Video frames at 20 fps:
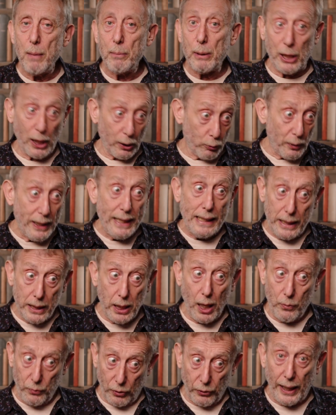But I really
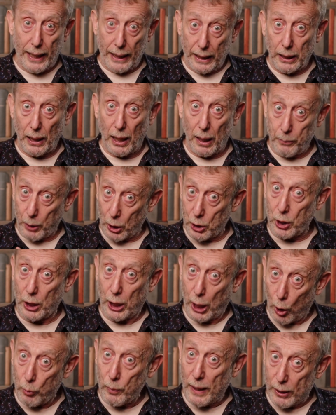don't think I'm going to
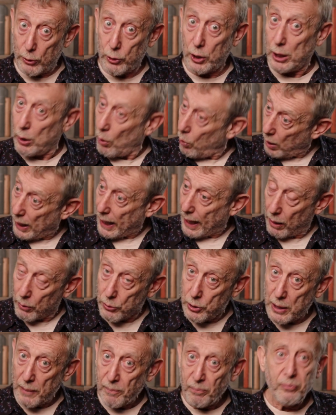go round to your
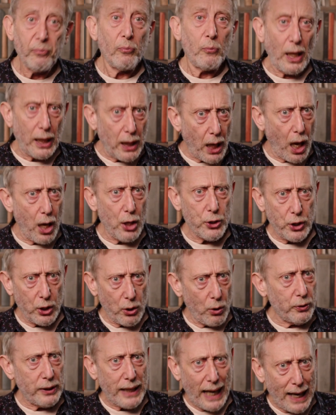house and ask
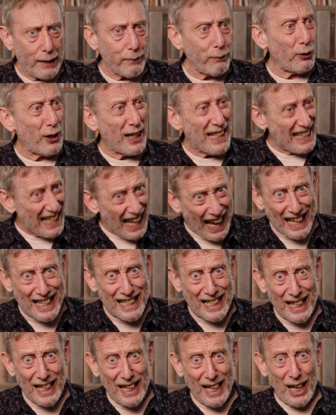your dad for a
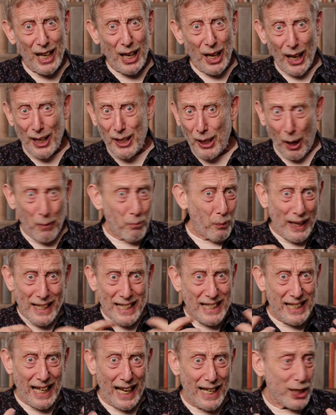net, and when
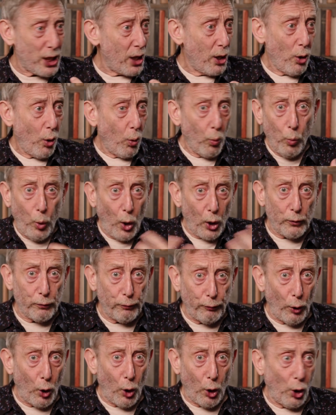he says, what
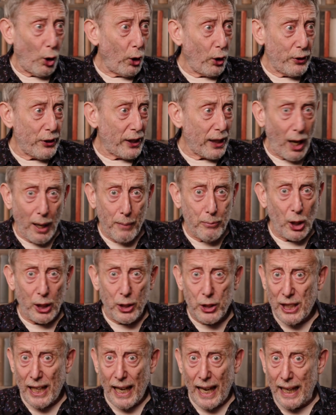for, that I'm going to
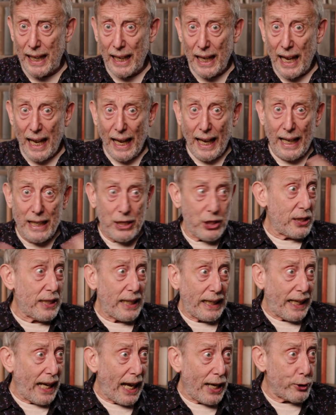say, it's to
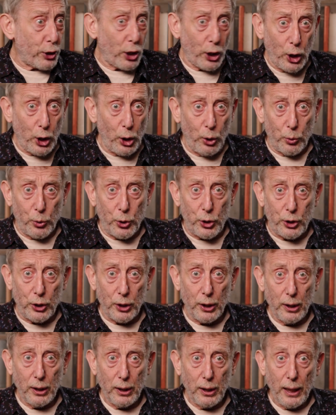catch a goose.
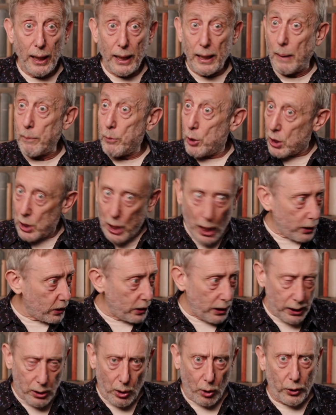And I'm
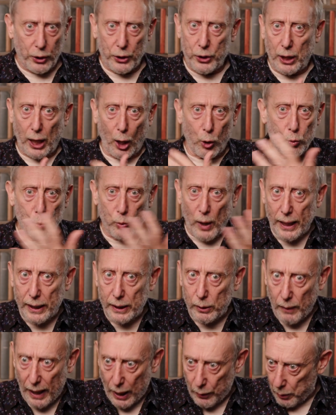certainly not going to go
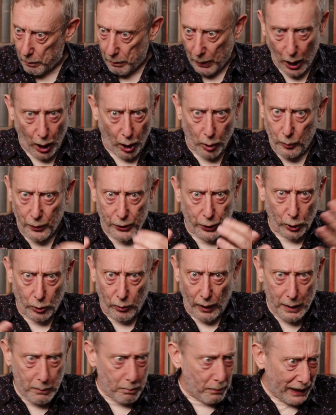running round the park with a
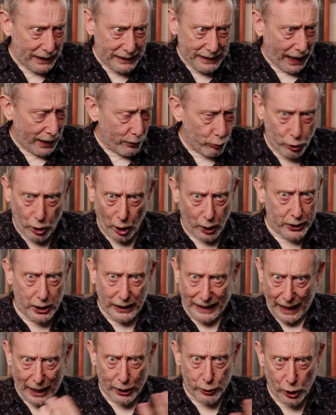great big net trying to
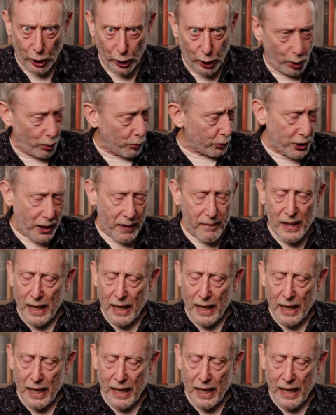catch a goose.